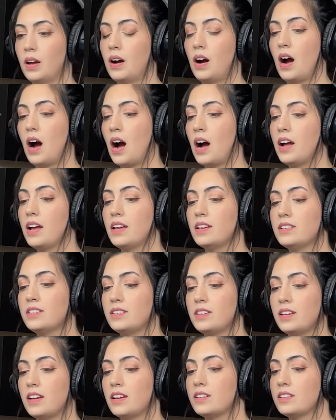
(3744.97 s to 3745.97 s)
I
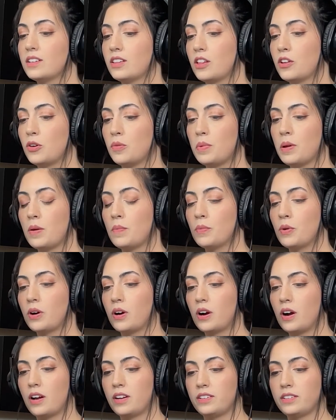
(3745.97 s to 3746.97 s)
stand a little bit more
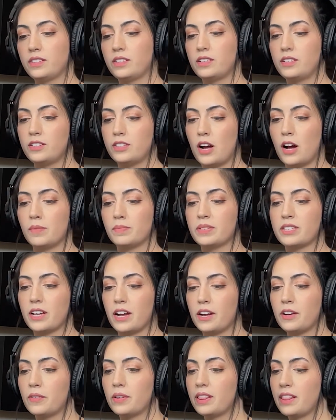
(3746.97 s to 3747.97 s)
on Dom's
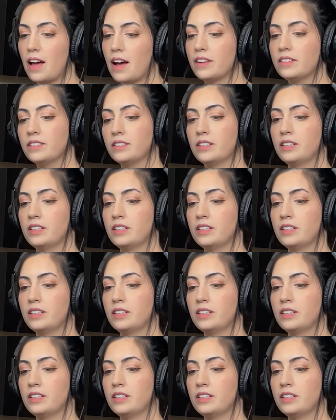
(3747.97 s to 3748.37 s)
side with that,